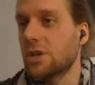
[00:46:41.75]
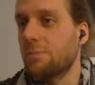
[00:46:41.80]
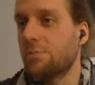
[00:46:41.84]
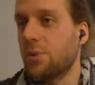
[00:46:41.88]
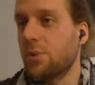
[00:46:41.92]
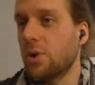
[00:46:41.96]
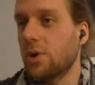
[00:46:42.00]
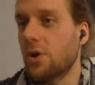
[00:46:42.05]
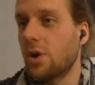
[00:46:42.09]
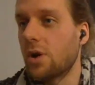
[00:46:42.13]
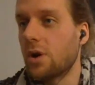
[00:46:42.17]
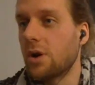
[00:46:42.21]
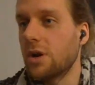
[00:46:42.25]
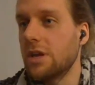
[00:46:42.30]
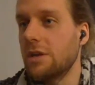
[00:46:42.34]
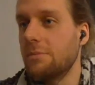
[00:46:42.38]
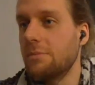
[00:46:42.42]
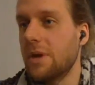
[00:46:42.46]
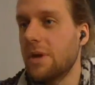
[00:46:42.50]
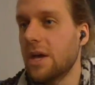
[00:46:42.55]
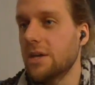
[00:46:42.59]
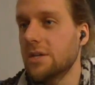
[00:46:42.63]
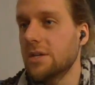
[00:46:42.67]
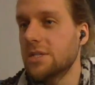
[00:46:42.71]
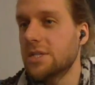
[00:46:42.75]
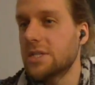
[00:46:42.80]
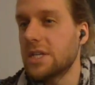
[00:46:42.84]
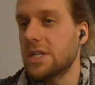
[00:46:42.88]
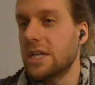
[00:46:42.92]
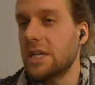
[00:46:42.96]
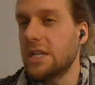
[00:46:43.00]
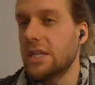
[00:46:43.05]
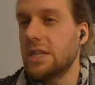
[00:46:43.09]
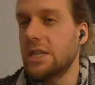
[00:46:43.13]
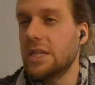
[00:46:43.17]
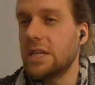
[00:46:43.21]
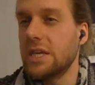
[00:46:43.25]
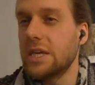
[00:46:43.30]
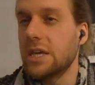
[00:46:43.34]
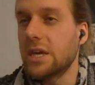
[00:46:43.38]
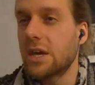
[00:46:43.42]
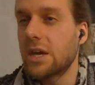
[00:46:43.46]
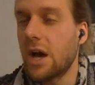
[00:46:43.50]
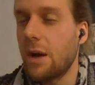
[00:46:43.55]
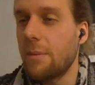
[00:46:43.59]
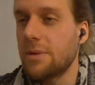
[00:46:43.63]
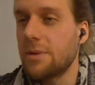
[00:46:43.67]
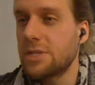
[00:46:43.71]
actually put our emails in the
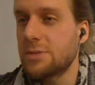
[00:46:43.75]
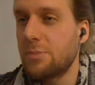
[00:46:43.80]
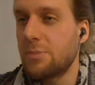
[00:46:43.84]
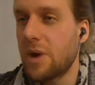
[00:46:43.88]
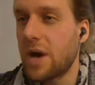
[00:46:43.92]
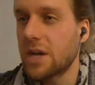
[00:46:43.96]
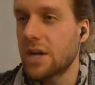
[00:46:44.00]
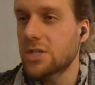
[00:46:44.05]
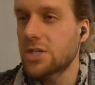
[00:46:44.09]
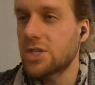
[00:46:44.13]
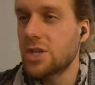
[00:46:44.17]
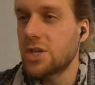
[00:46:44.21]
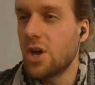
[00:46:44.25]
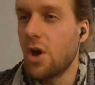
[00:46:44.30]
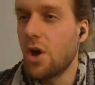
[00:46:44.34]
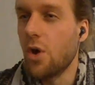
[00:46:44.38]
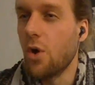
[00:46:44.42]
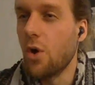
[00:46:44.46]
comments box,